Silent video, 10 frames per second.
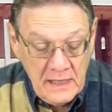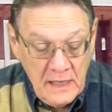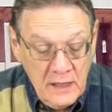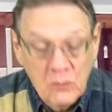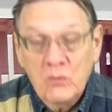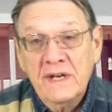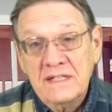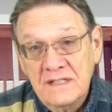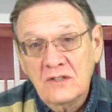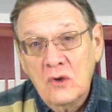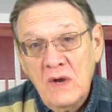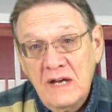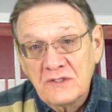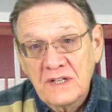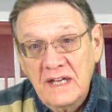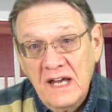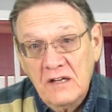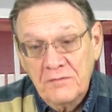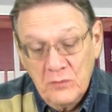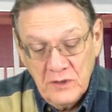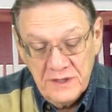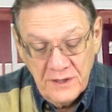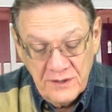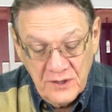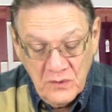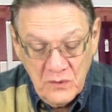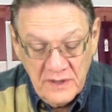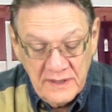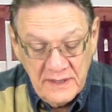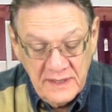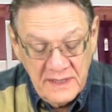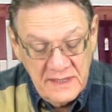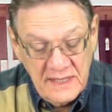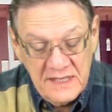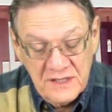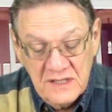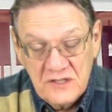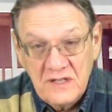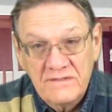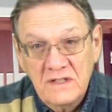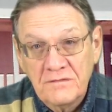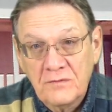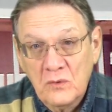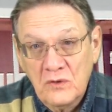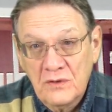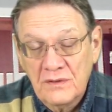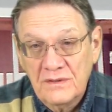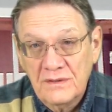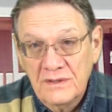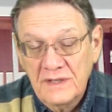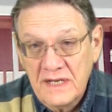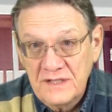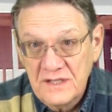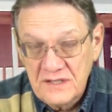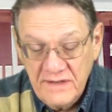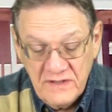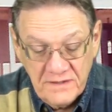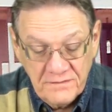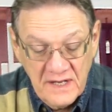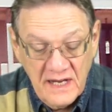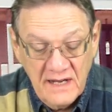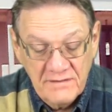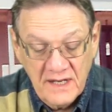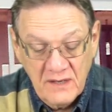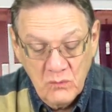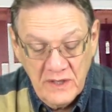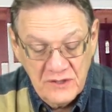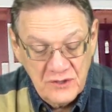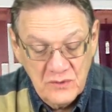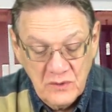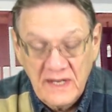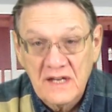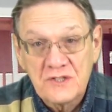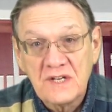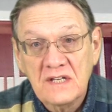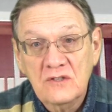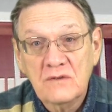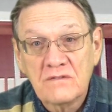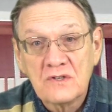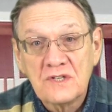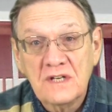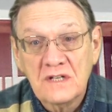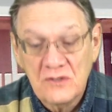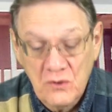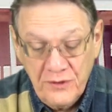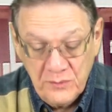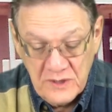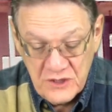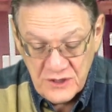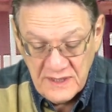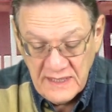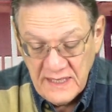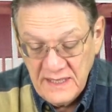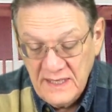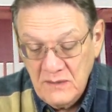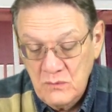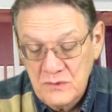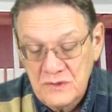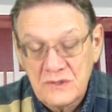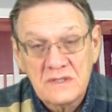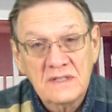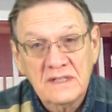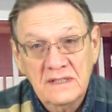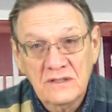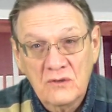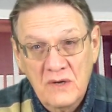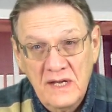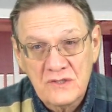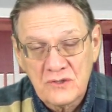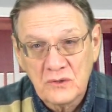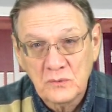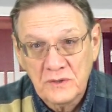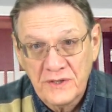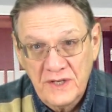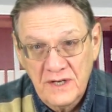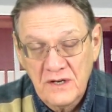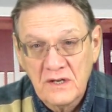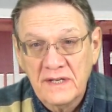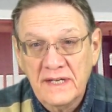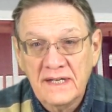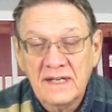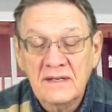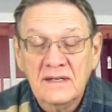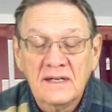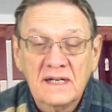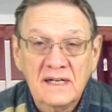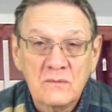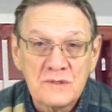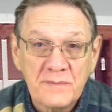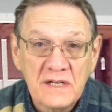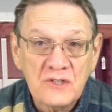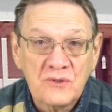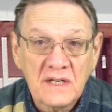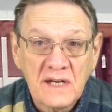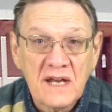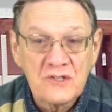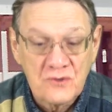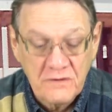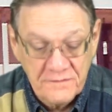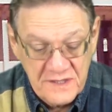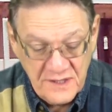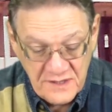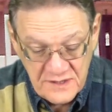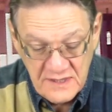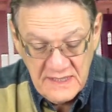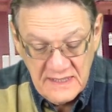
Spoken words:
When I did go out to California, though, in 1974, 1975, I went to Cal State University at Northridge, and I was in grad school there, and I was majoring in astrophysics.